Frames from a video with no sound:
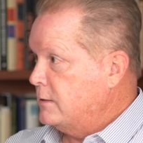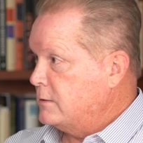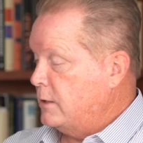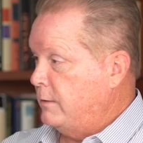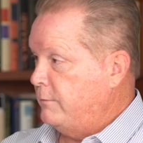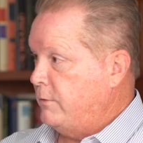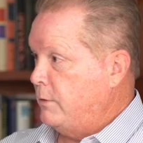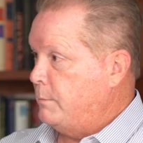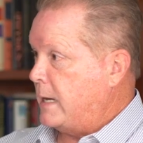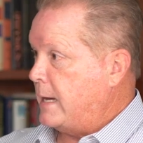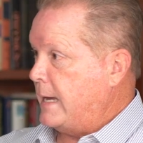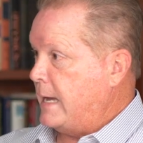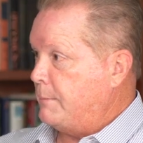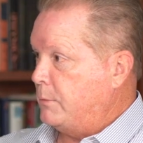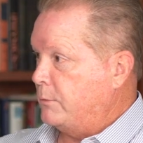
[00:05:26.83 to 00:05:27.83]
So if you
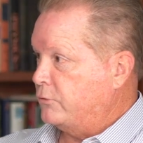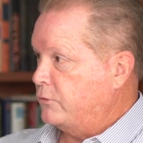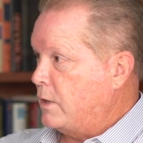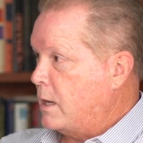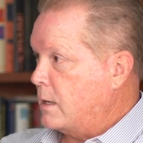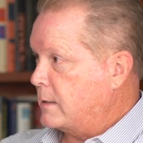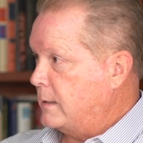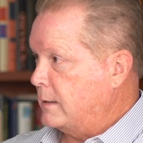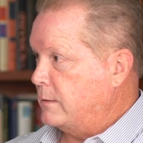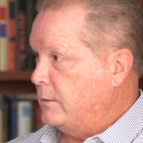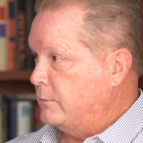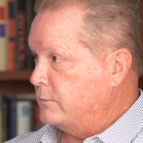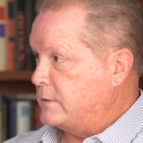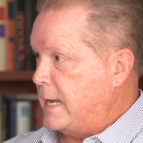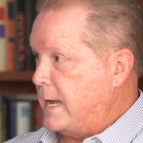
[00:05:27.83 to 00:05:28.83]
buy Apple stock, it
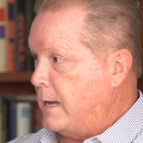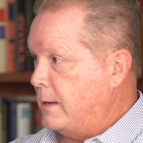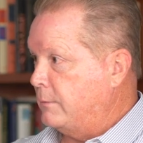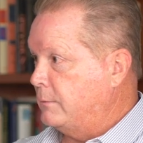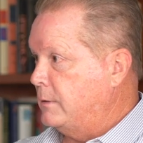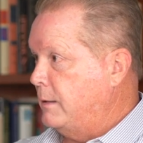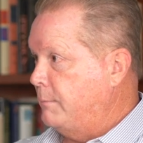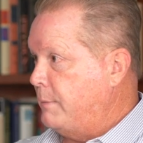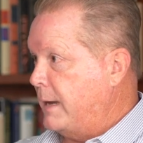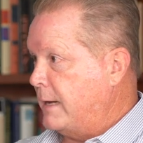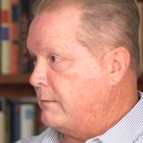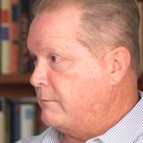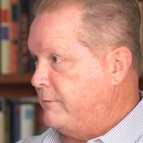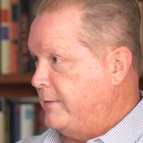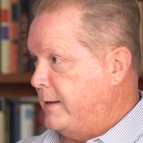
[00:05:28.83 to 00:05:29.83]
goes down, the
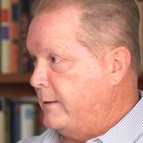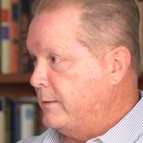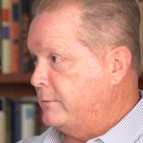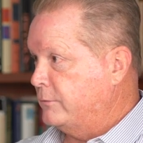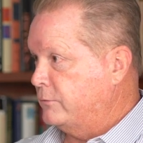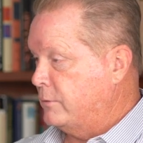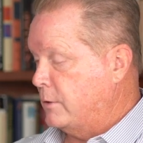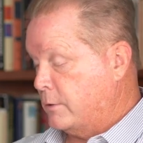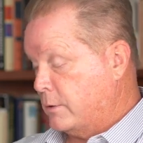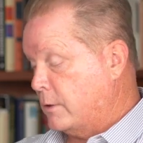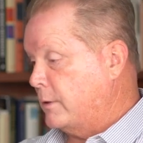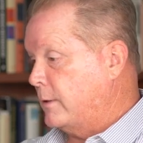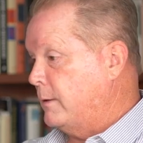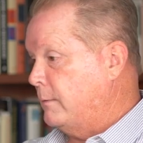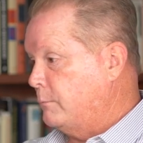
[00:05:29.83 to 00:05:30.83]
bank fails,
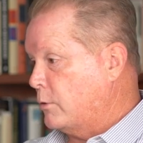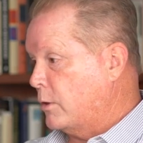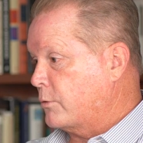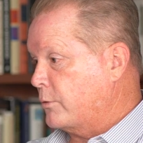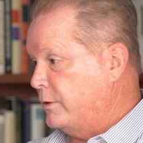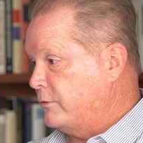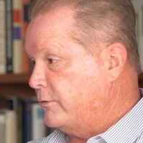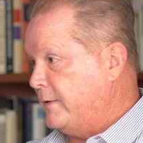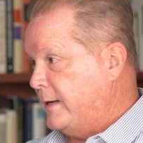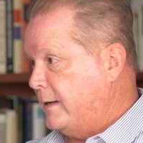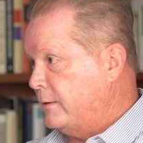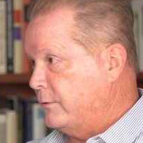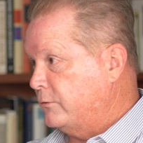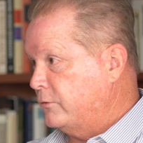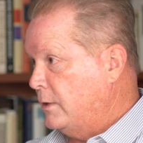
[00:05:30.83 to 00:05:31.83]
or the brokerage
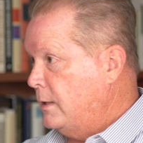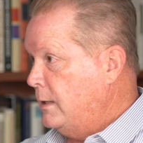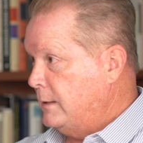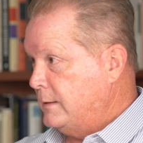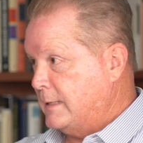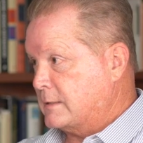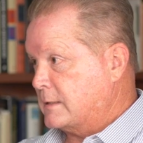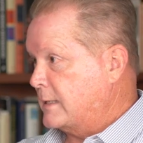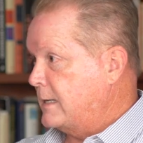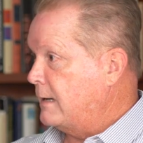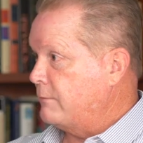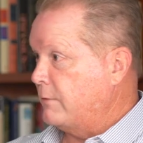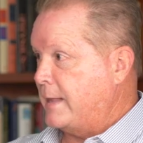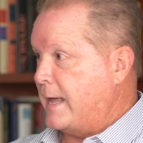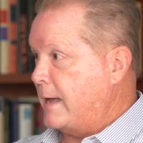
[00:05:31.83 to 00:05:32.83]
fails, it doesn't
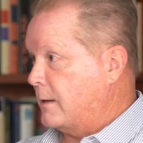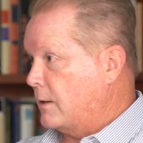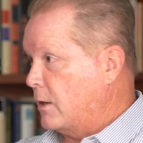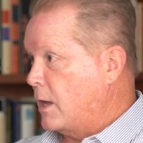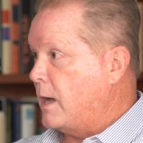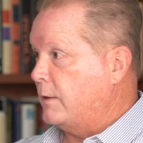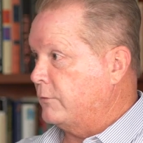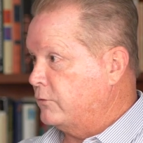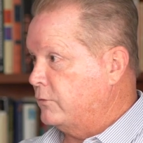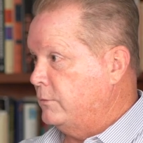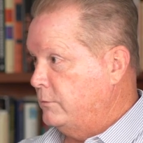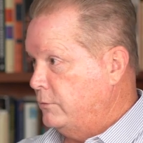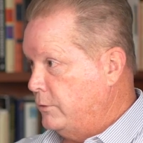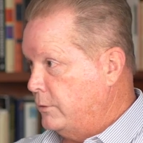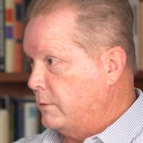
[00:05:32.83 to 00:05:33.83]
cover that loss
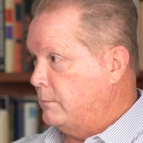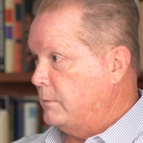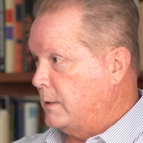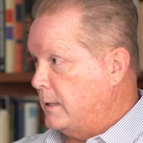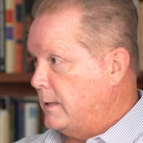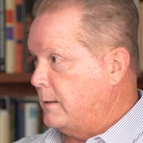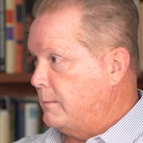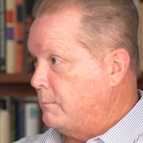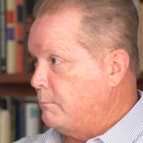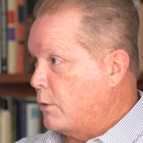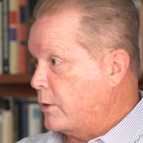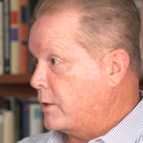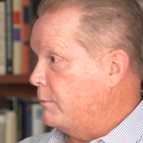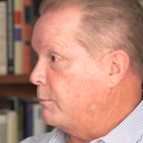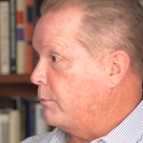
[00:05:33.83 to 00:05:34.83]
due to
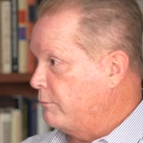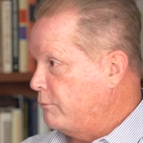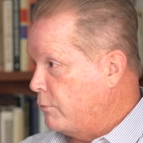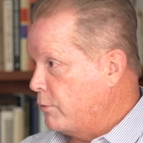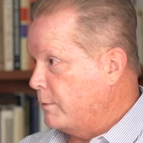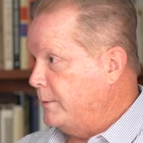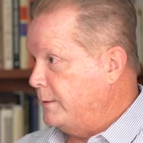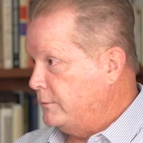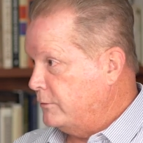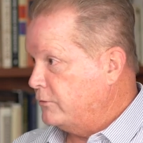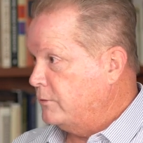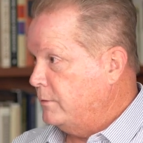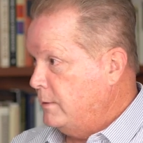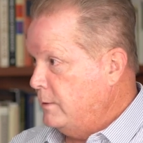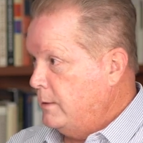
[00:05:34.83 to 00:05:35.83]
market performance.